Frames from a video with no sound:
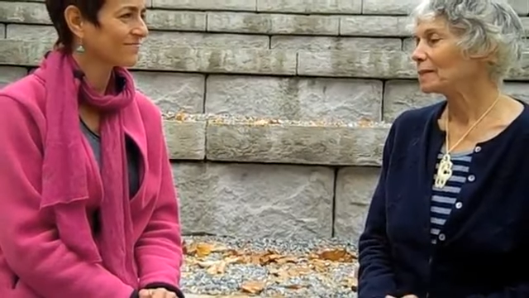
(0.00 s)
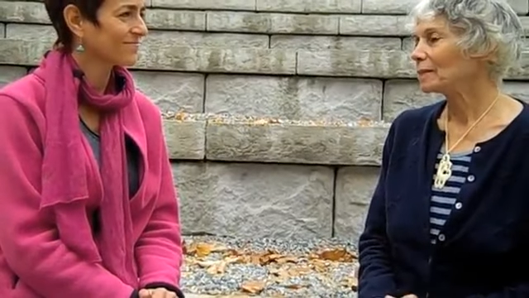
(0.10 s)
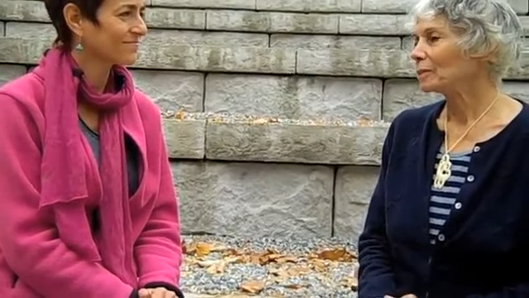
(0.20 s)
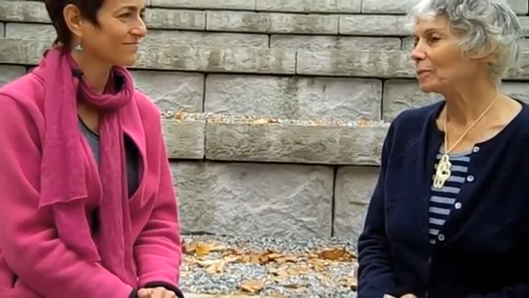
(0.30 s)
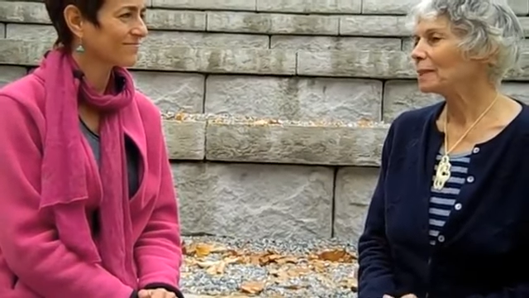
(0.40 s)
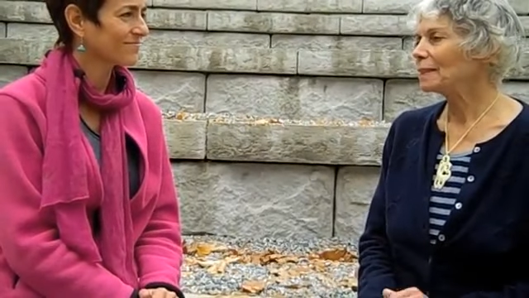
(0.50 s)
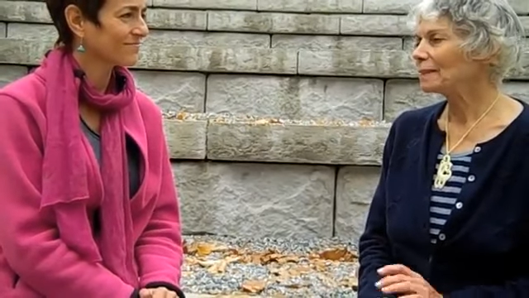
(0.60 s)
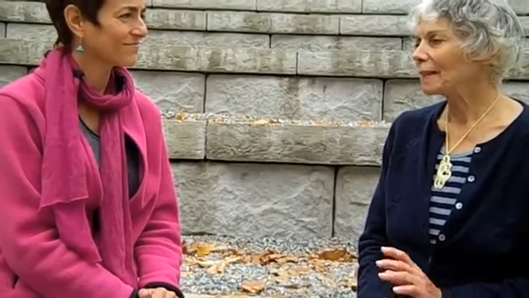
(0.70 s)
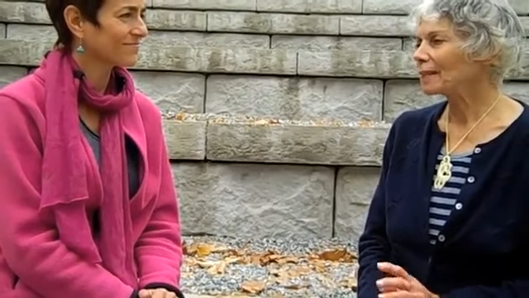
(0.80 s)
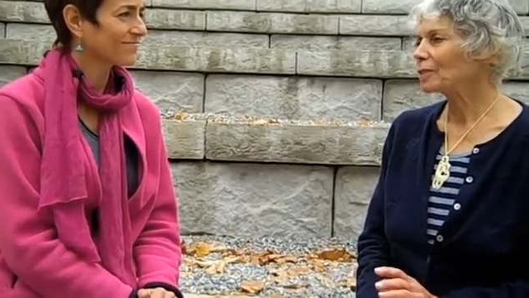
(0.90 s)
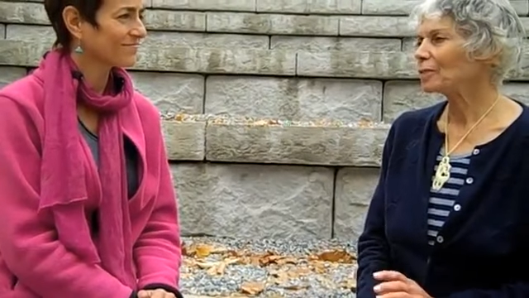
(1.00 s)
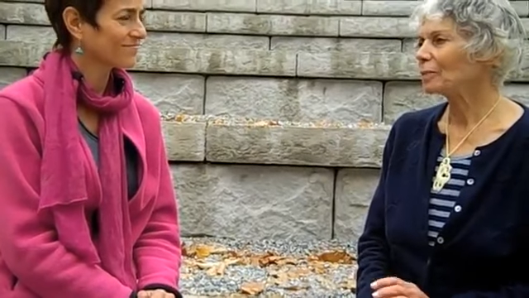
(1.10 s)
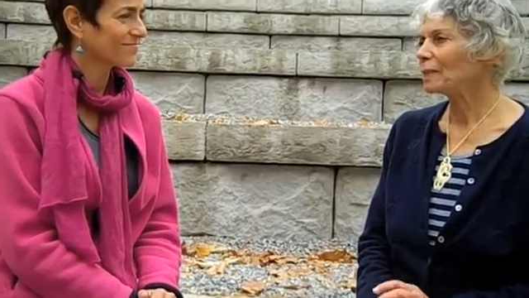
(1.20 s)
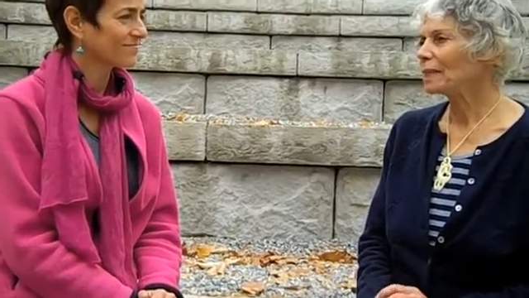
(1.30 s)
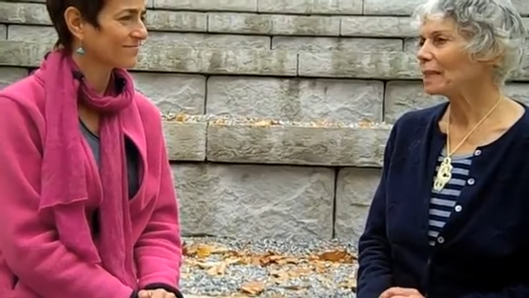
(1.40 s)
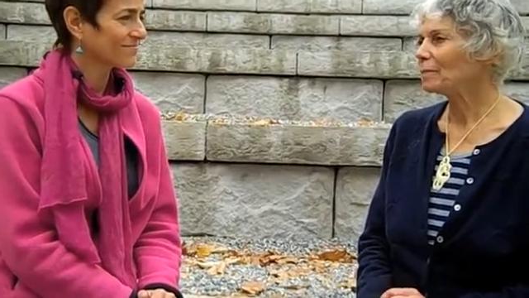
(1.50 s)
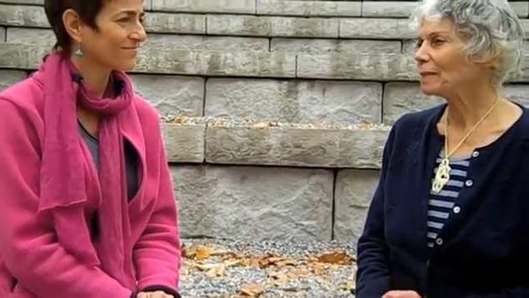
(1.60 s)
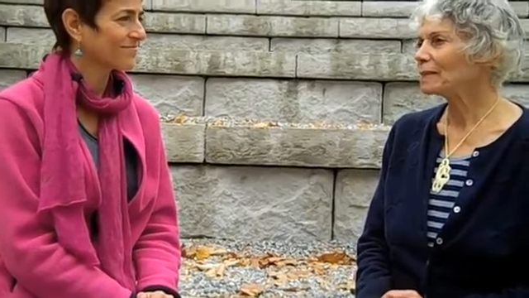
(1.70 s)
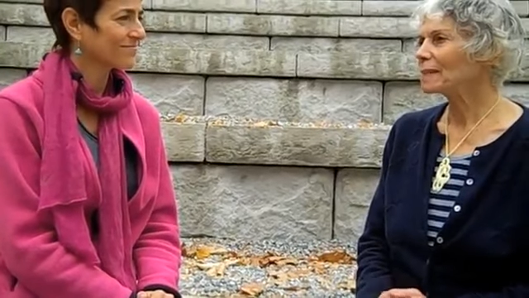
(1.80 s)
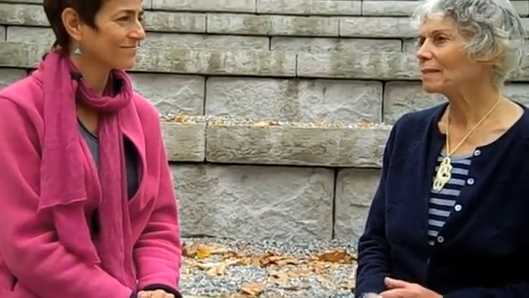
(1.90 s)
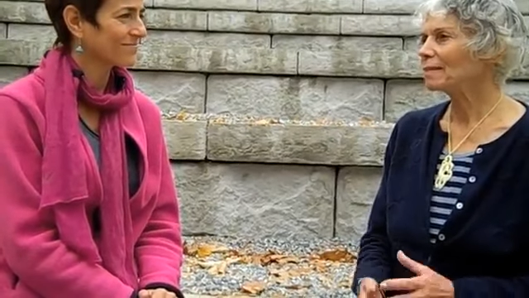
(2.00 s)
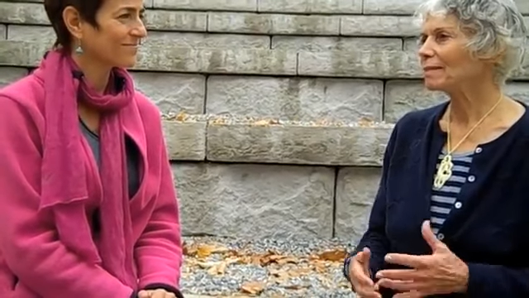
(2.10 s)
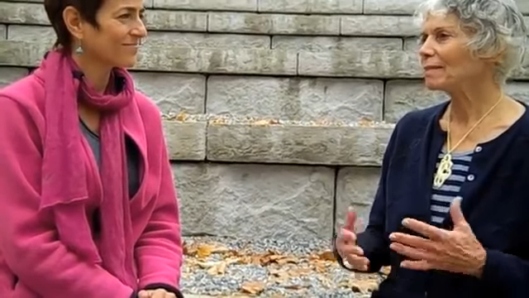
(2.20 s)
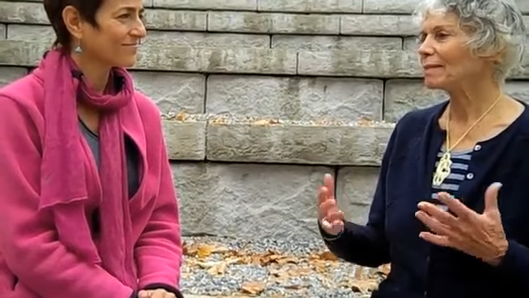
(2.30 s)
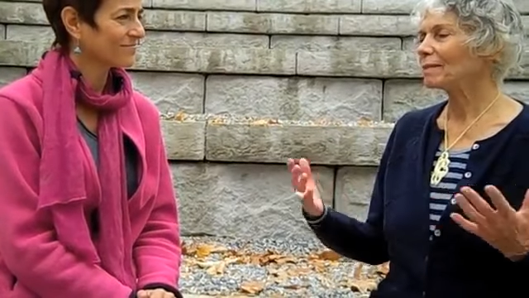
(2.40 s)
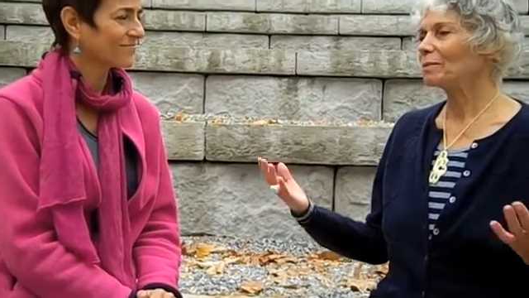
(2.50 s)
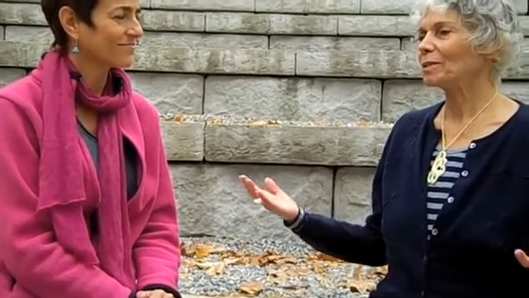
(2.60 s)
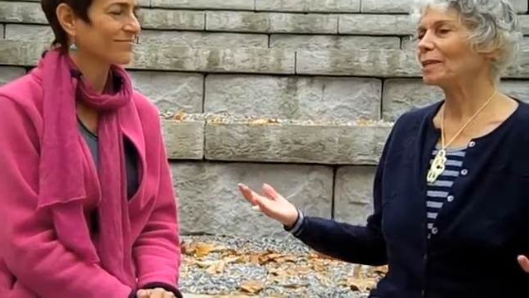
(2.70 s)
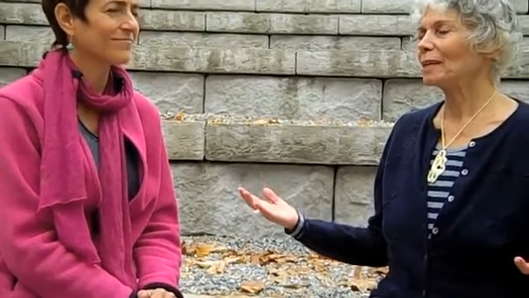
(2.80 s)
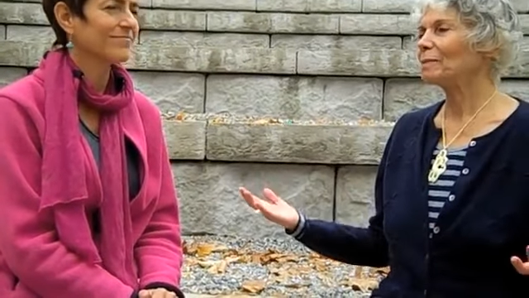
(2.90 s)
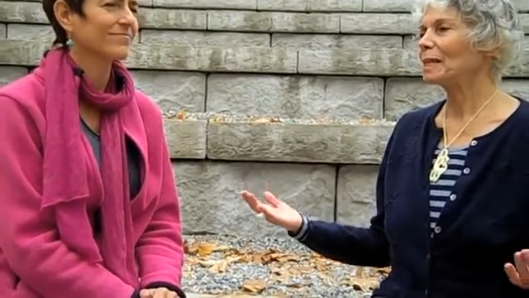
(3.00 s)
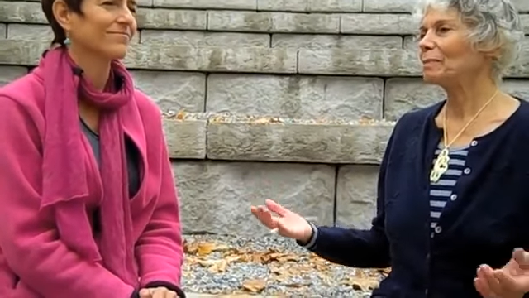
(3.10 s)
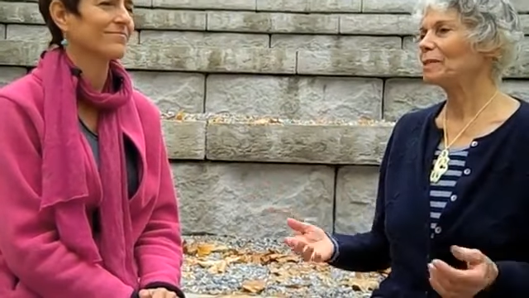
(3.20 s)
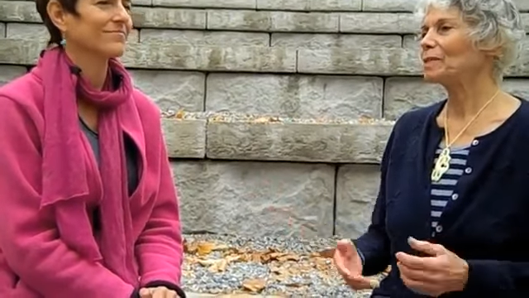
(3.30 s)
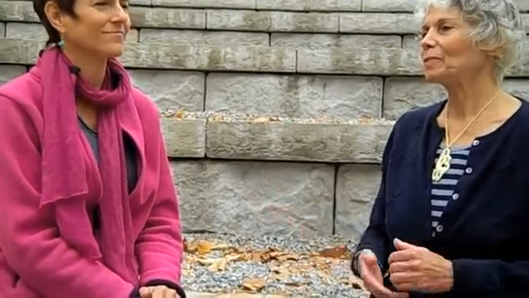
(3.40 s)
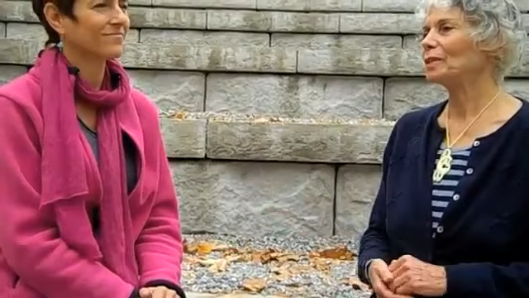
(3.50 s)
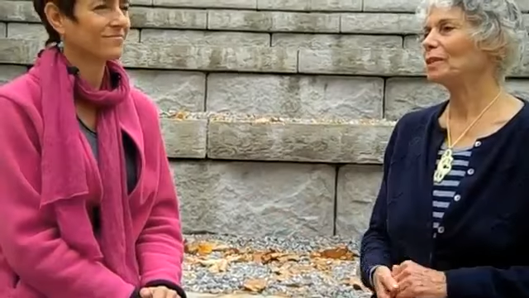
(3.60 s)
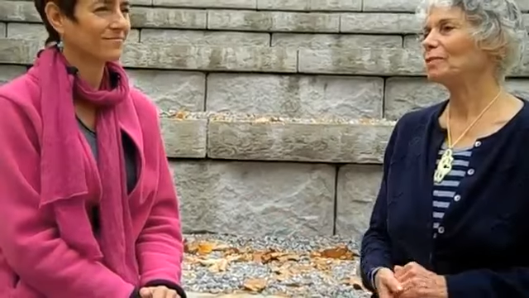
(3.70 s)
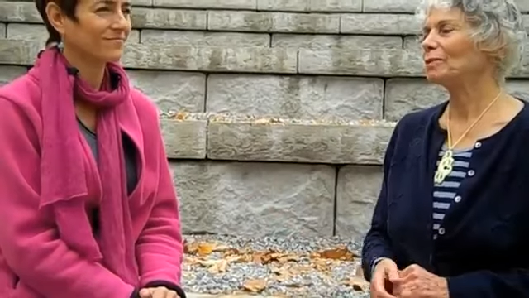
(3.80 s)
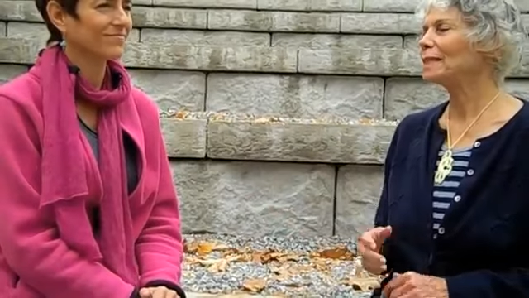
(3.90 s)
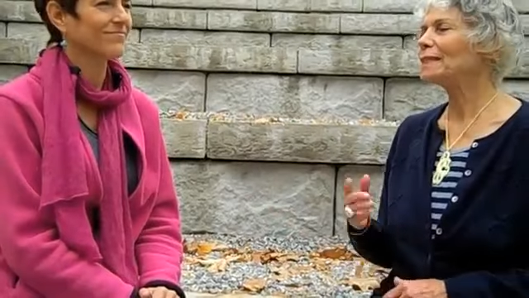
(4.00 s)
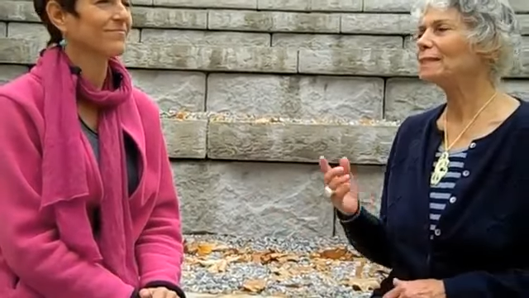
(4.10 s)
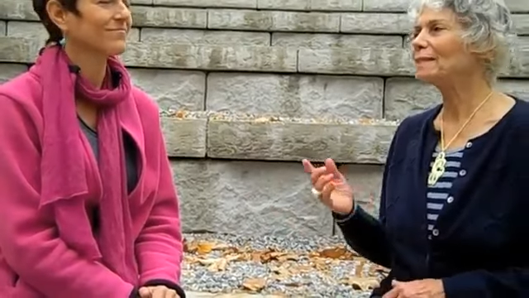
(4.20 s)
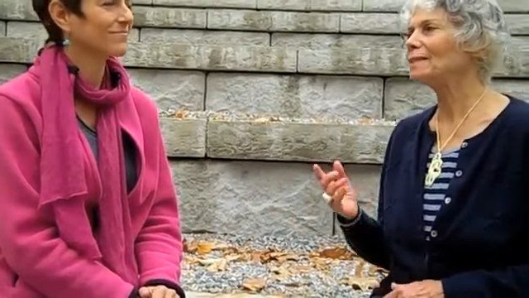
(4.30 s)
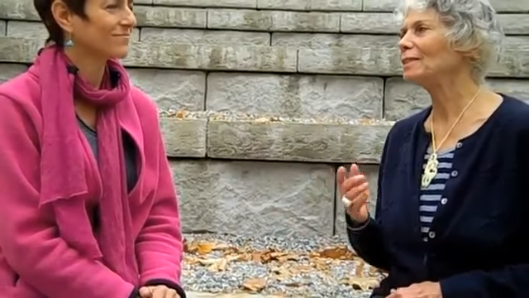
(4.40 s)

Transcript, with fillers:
Speaker 1: So we detach from the habits and what comes up, it's wonderful. This is the